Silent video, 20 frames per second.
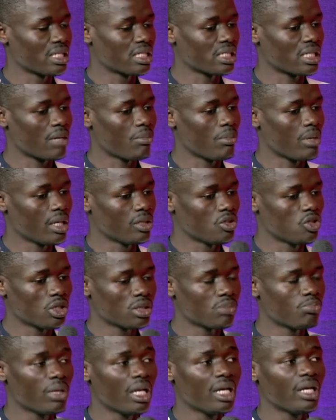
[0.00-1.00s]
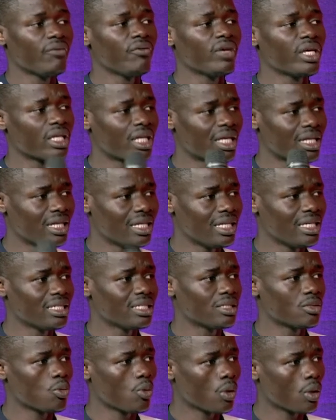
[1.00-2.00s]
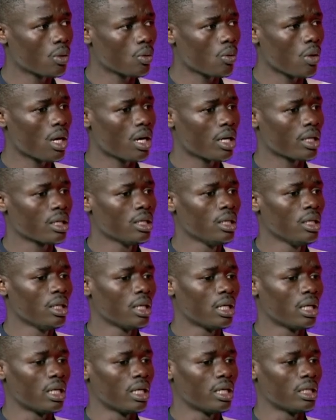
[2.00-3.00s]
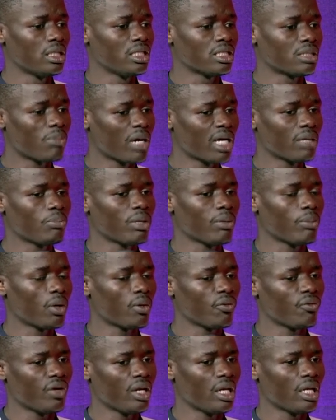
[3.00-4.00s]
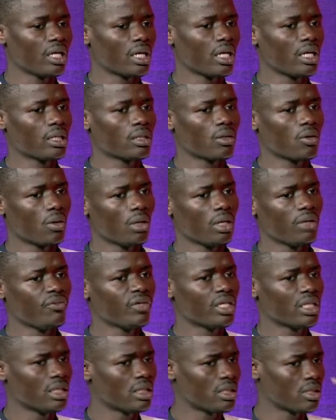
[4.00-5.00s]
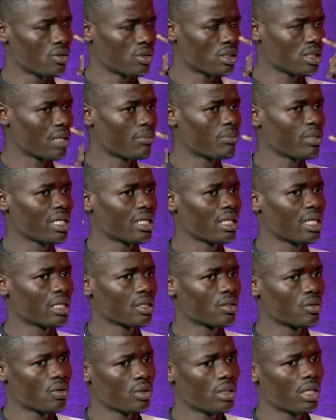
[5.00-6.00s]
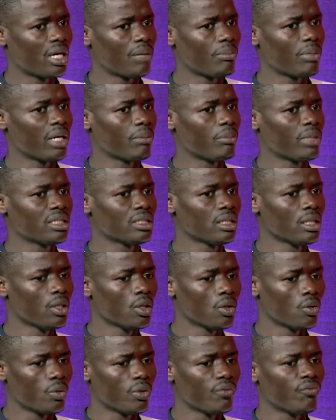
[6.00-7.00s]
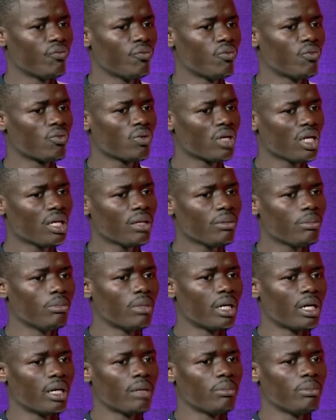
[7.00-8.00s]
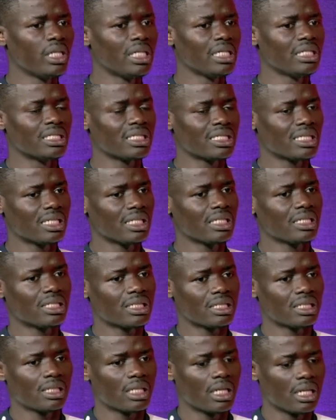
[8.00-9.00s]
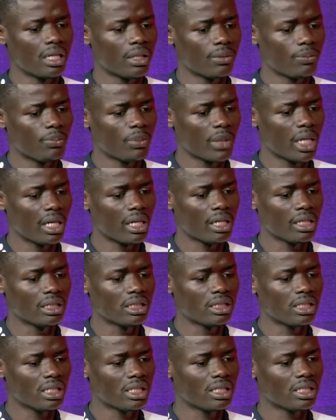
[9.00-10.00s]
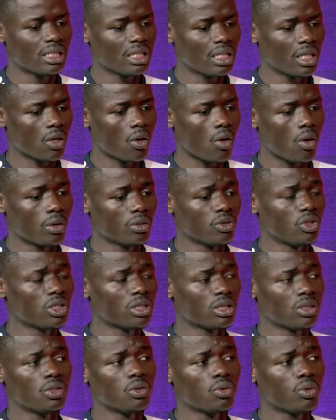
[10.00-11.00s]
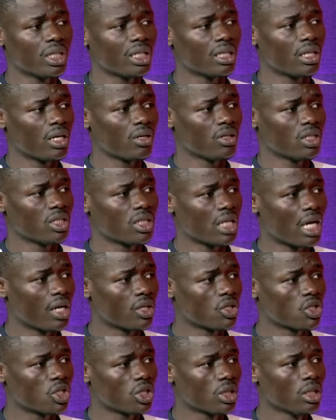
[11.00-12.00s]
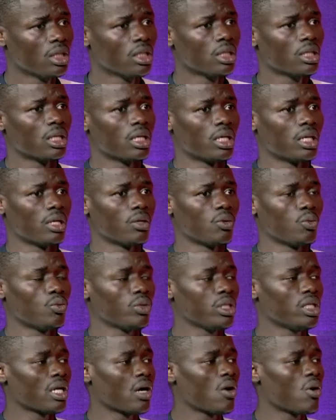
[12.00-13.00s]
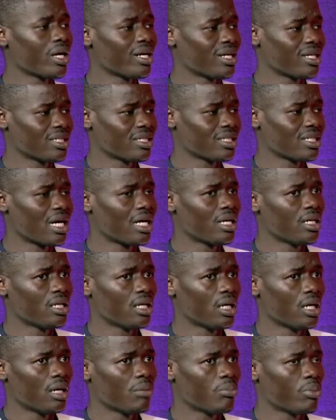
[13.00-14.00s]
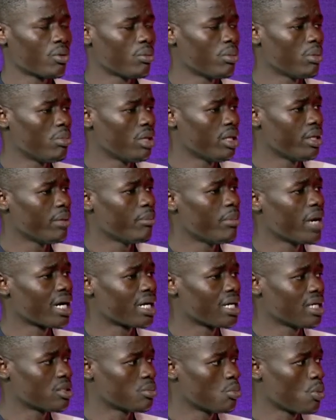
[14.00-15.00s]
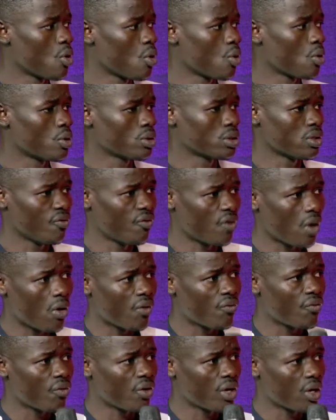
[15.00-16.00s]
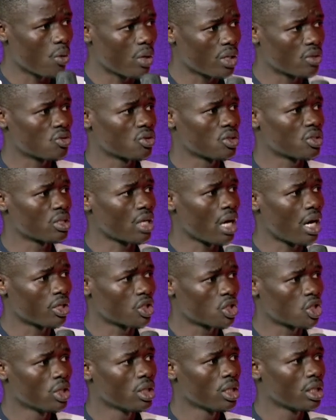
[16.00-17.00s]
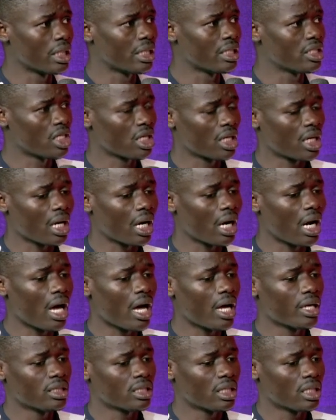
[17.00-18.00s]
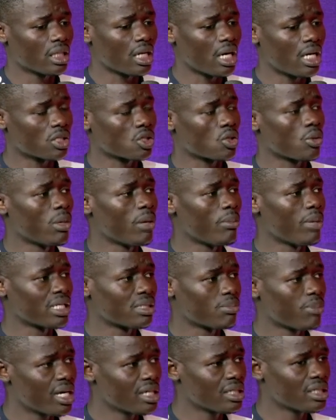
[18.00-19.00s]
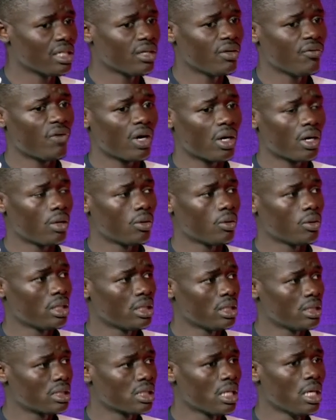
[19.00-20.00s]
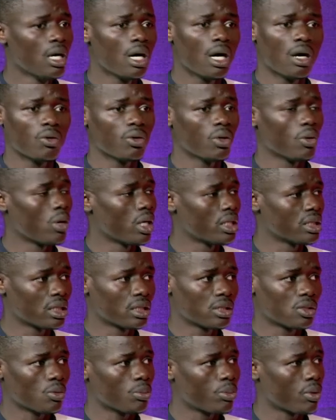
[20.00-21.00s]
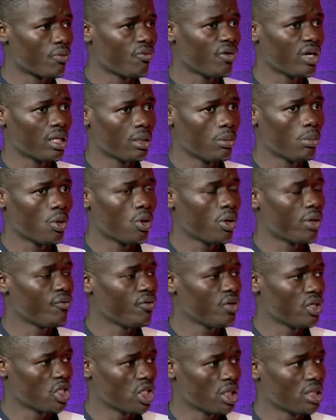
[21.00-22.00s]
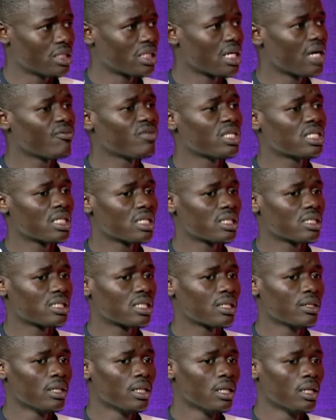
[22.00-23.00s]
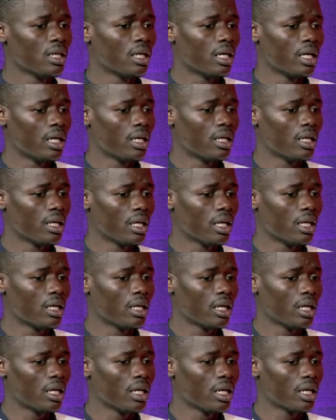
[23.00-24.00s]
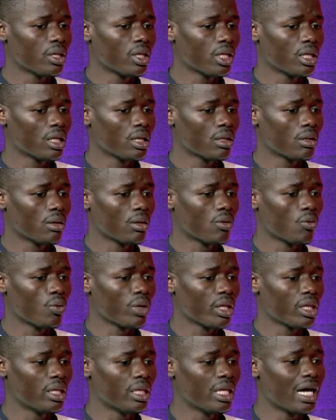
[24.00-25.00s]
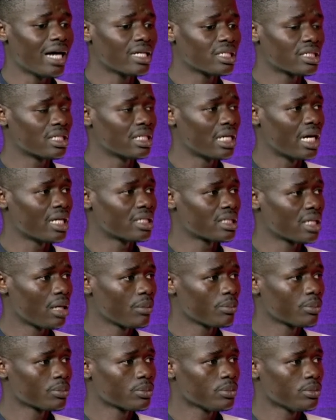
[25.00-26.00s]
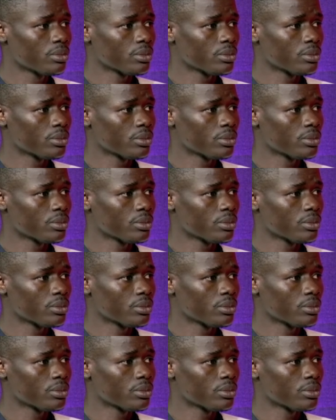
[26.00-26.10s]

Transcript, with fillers: system and just believing that this will work, uh, despite people feeling like co-living is not something that could happen. But we've really uh, been insist, um, uh, insisting on just doing the research. Uh, we now understand uh, probably the market more because of our frequent research, getting client and customer perspective around this, how they want us to provide more efficient services. And, and, and I think with that data,